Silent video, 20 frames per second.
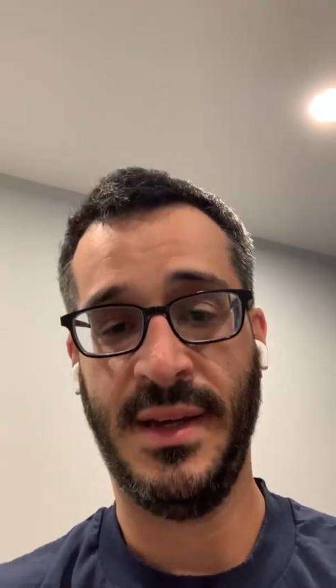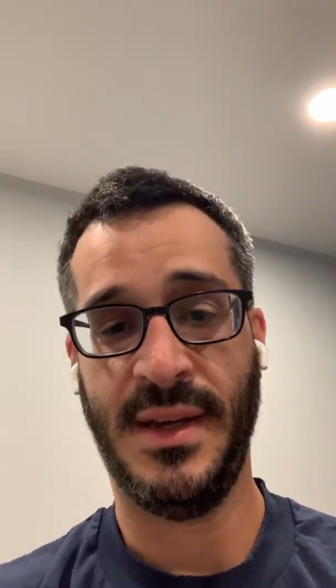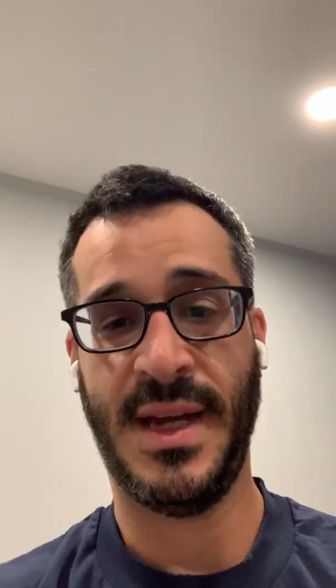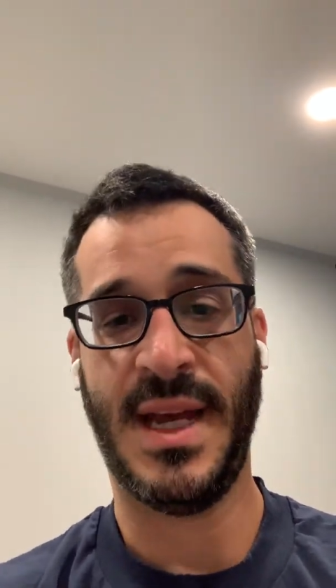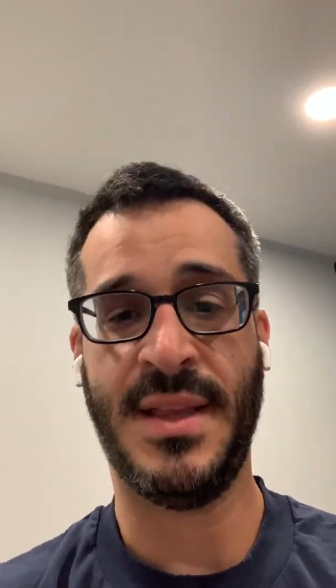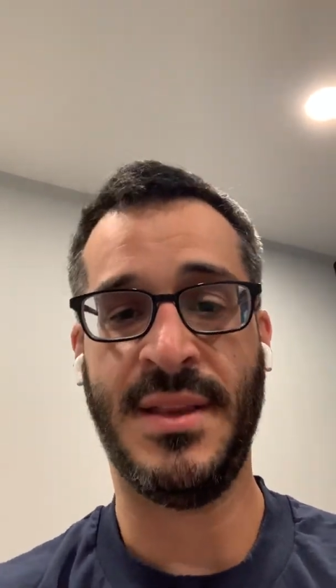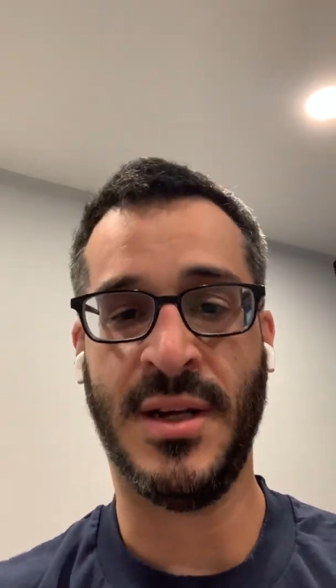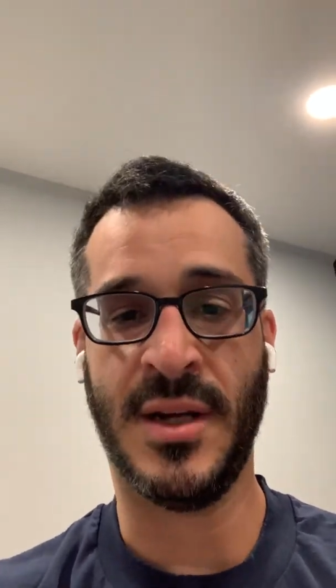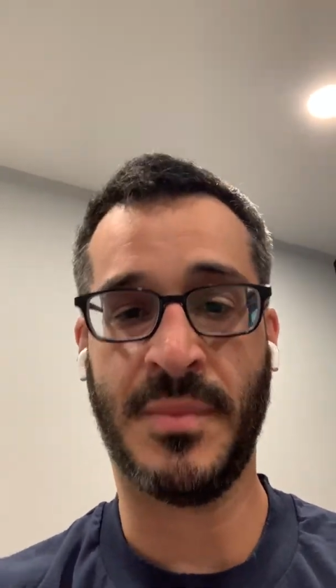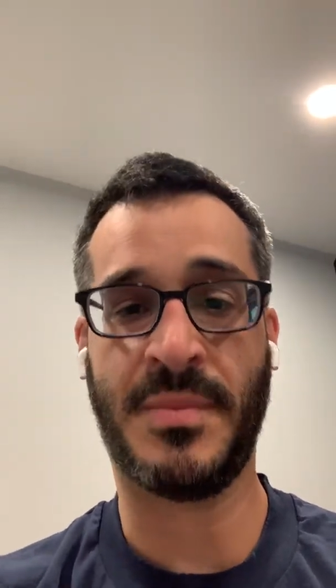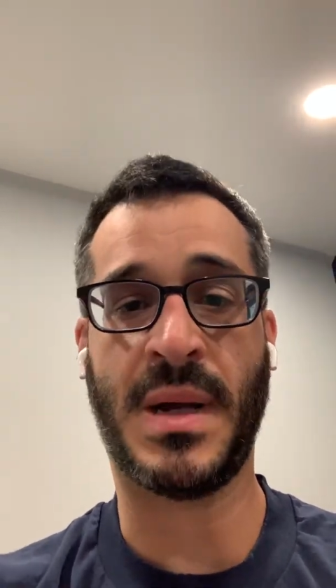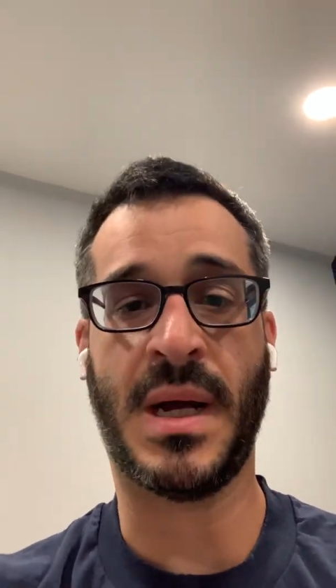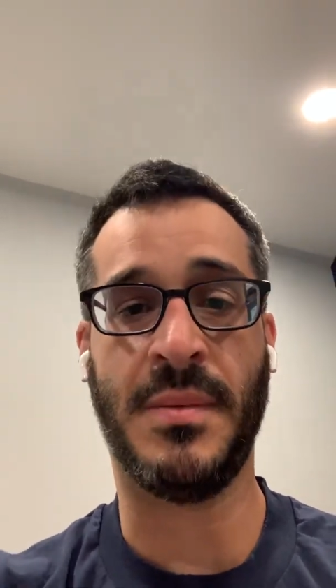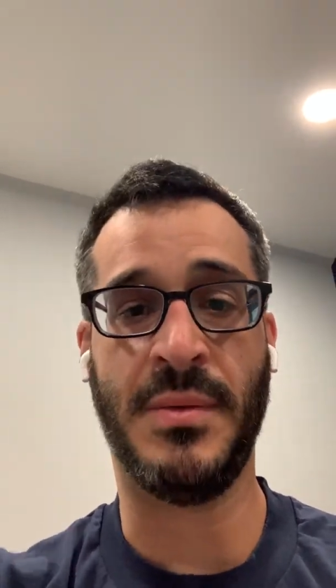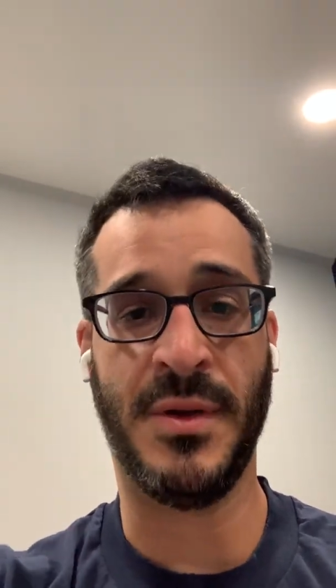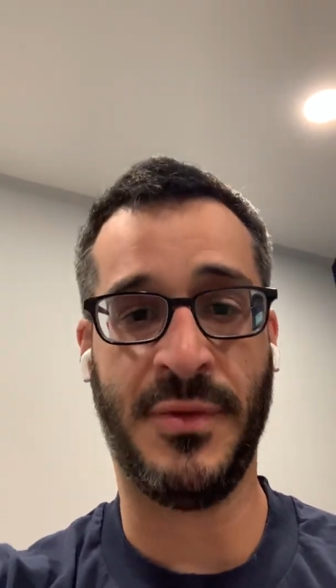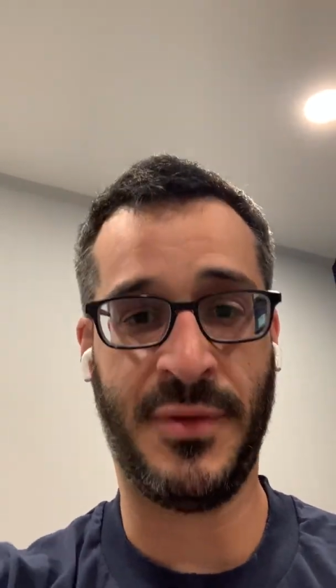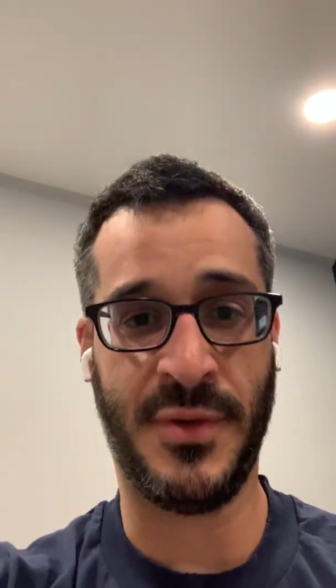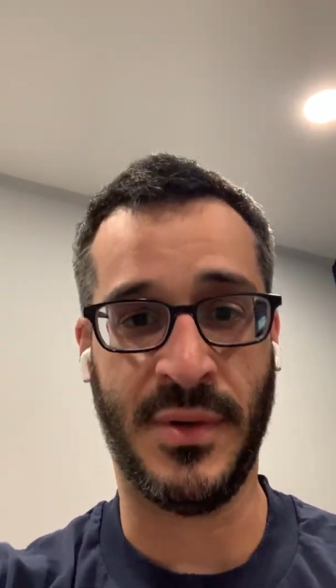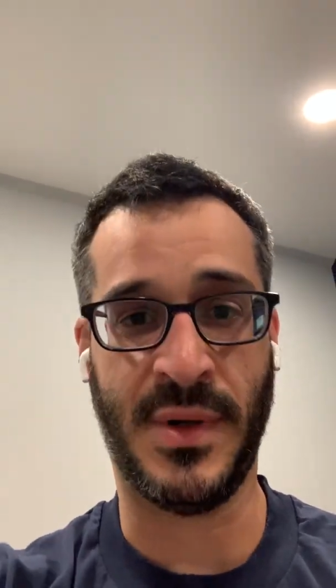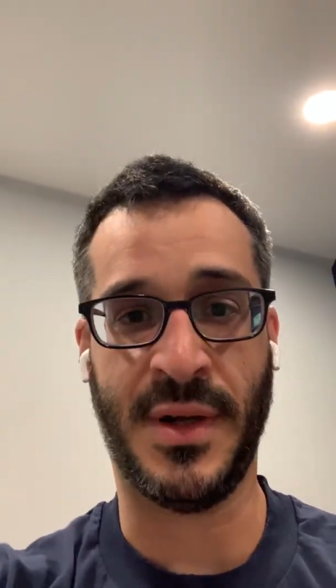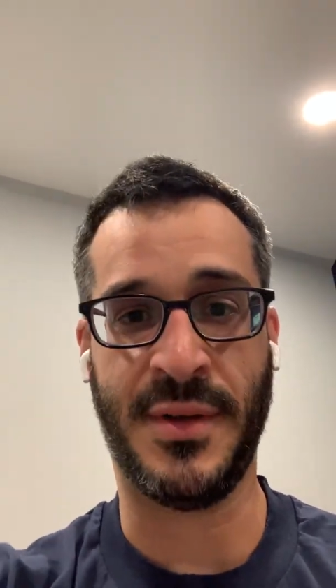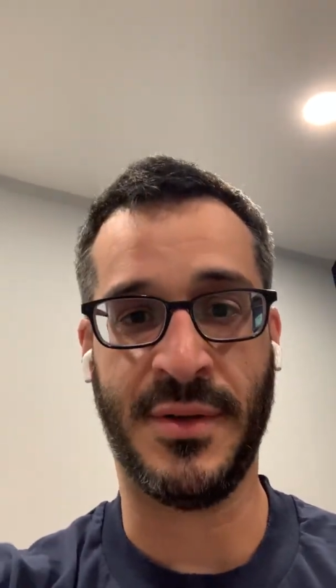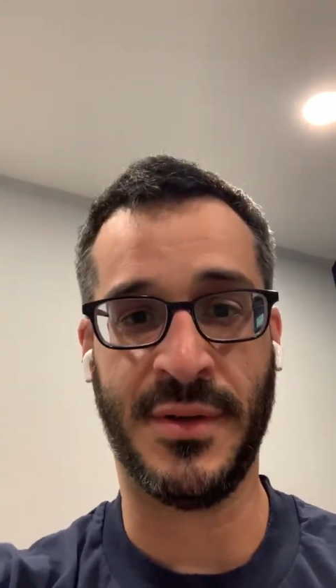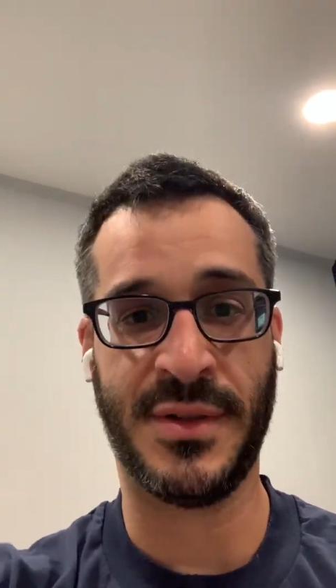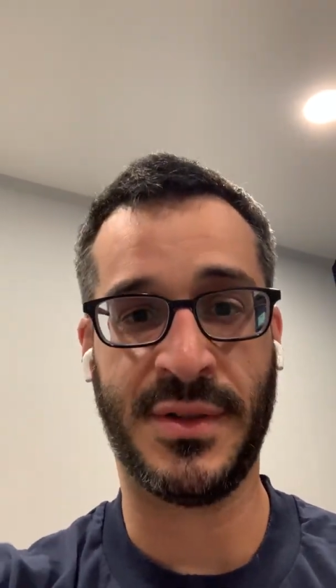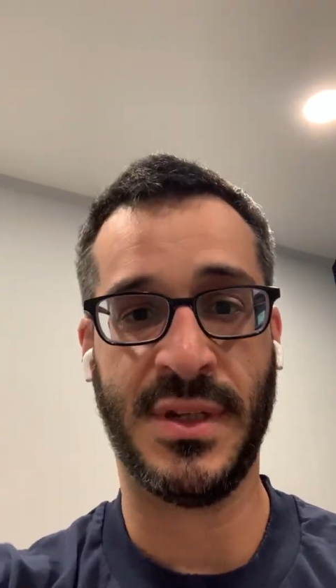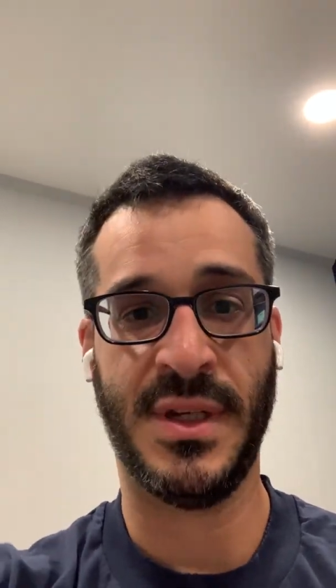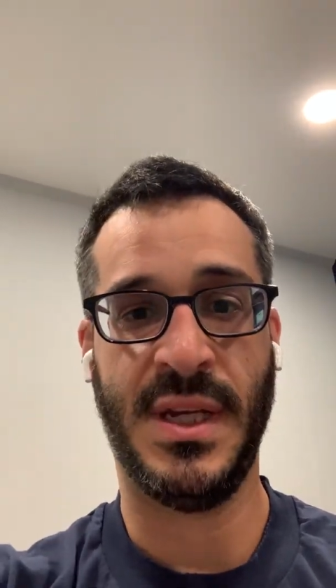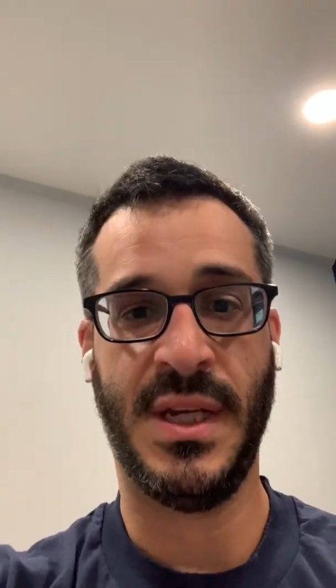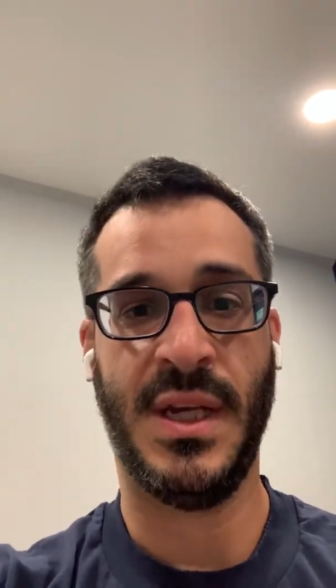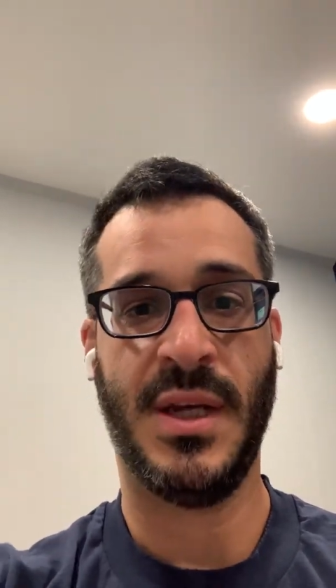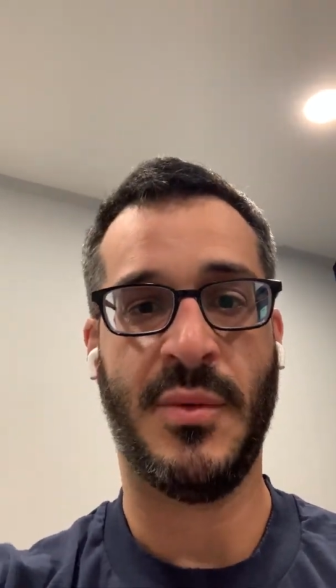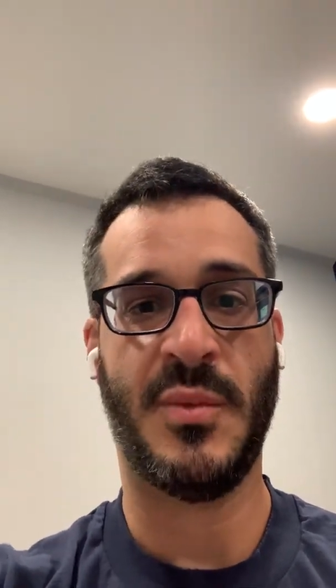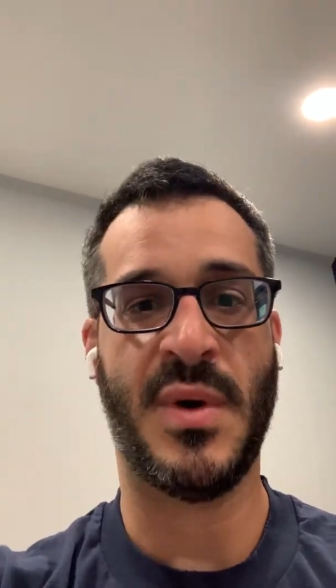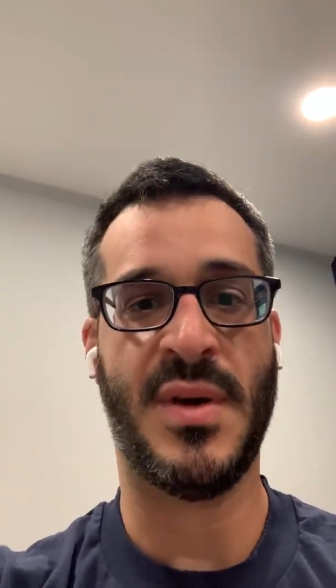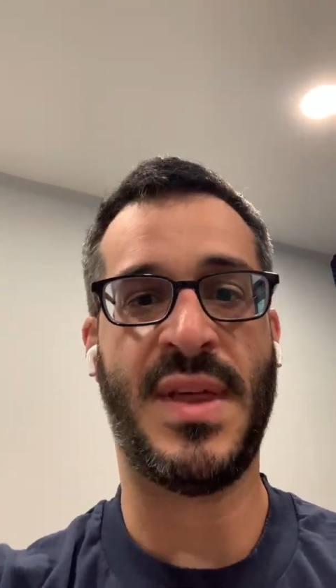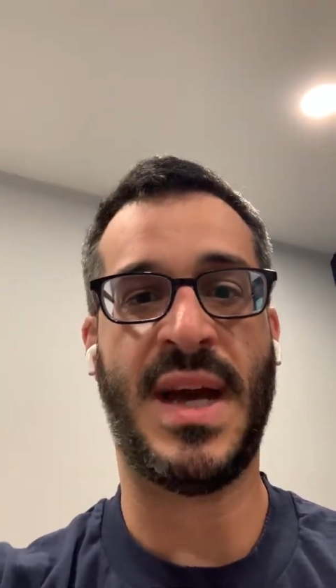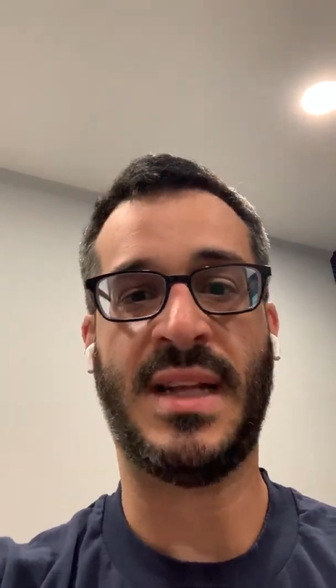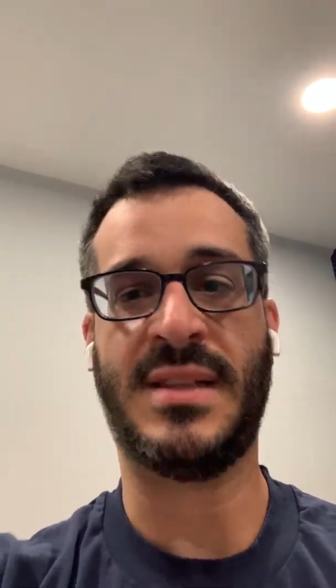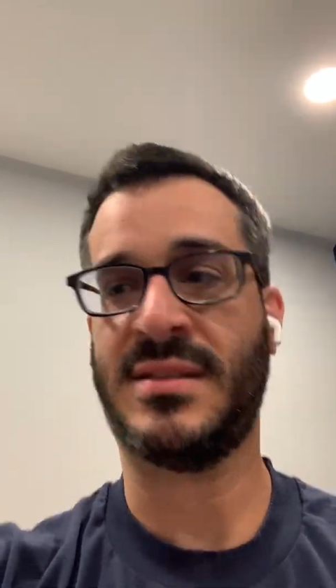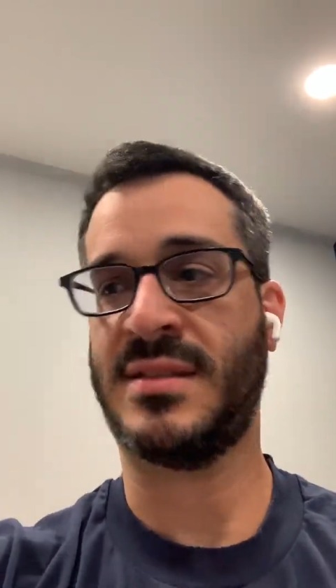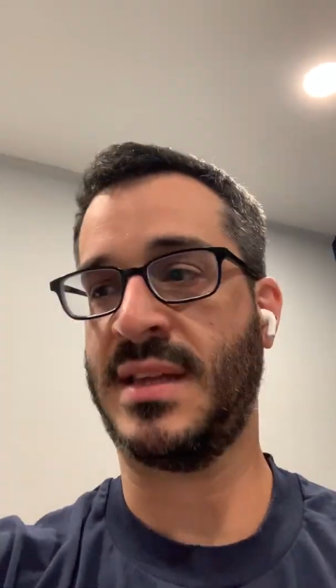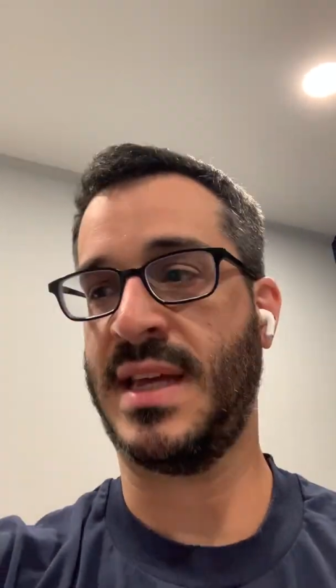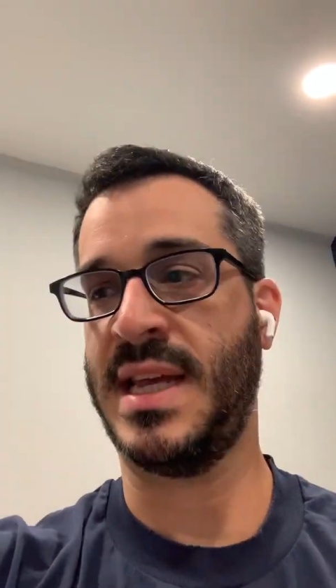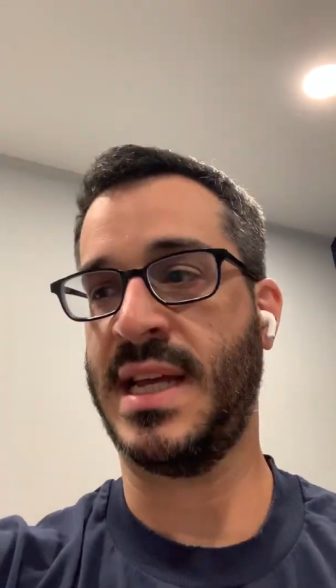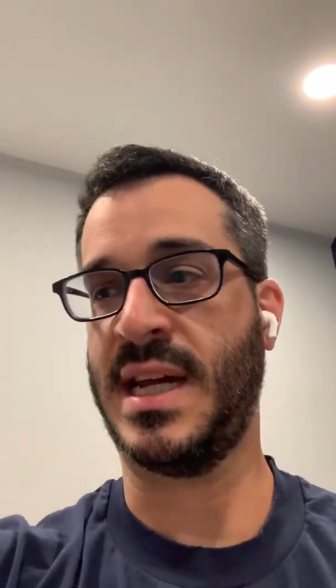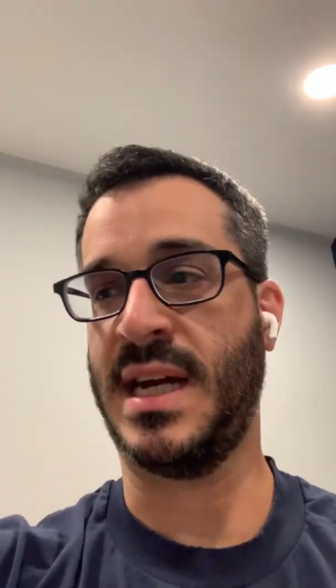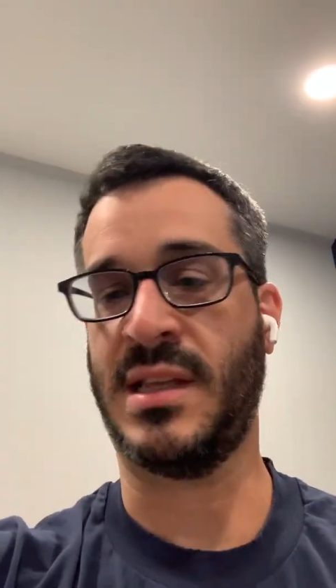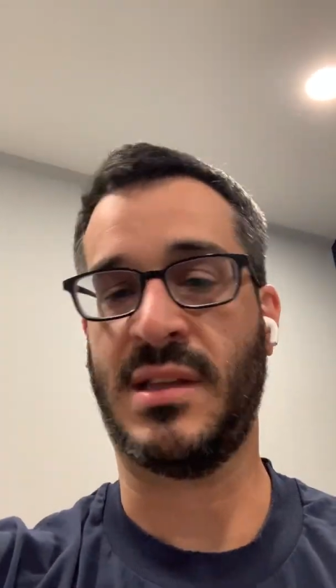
And there are probably a few others where that's like a